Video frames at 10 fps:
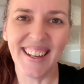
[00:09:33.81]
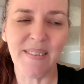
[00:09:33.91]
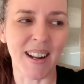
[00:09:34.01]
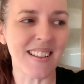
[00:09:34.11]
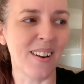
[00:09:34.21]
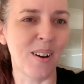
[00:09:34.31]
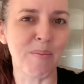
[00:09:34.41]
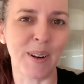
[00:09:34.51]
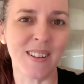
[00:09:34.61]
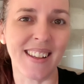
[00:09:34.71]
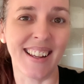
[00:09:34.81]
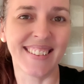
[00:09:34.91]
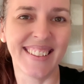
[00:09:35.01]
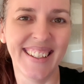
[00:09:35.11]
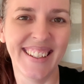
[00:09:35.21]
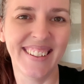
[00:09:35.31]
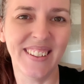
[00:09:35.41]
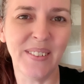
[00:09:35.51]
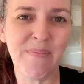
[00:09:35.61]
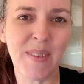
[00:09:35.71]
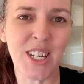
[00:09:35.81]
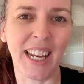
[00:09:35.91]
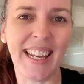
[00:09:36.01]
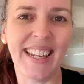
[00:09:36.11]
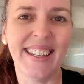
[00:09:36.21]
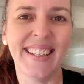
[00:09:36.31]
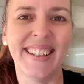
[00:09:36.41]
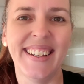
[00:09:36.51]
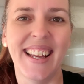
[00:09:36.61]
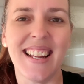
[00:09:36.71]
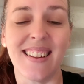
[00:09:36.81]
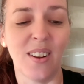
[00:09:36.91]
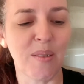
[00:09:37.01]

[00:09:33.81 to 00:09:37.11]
But it's a long process. Ooh, shaky. It's a long